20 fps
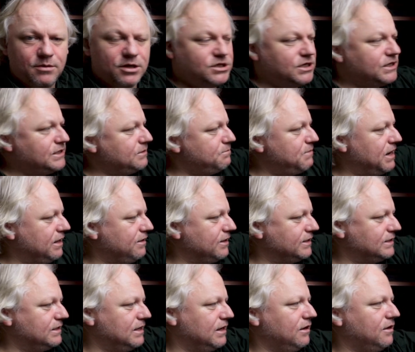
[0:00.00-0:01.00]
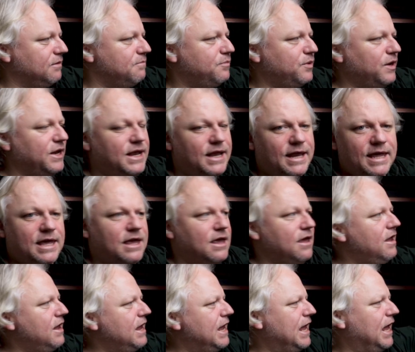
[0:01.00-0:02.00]
images, make this thing completely
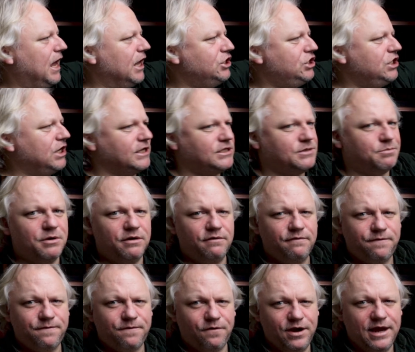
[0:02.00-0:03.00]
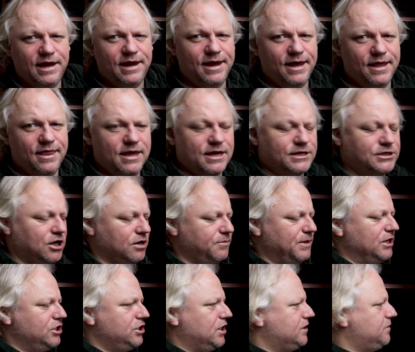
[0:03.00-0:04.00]
adjustment free in the Adobe
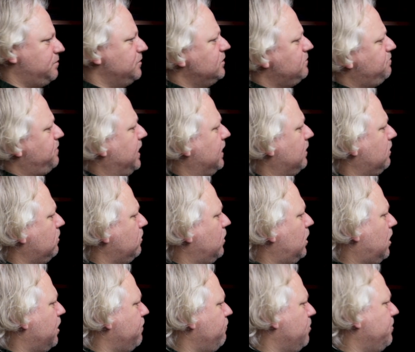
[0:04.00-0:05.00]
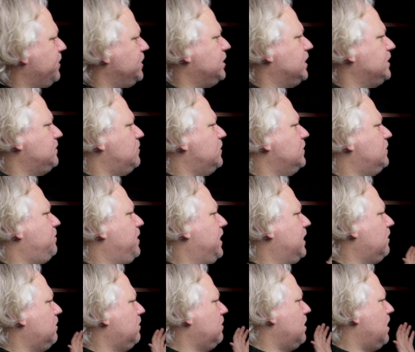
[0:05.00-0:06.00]
Adjustments panel, the Lightroom Adjustments
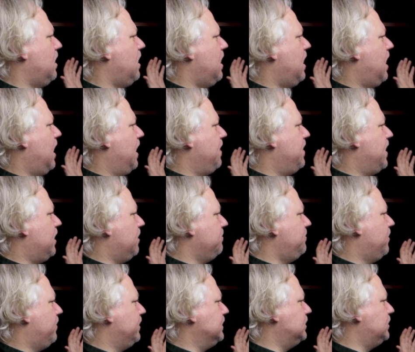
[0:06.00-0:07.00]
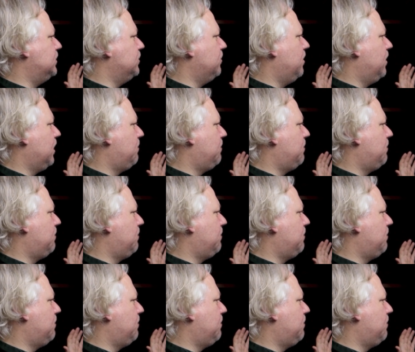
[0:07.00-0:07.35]
panel. Then I'm going to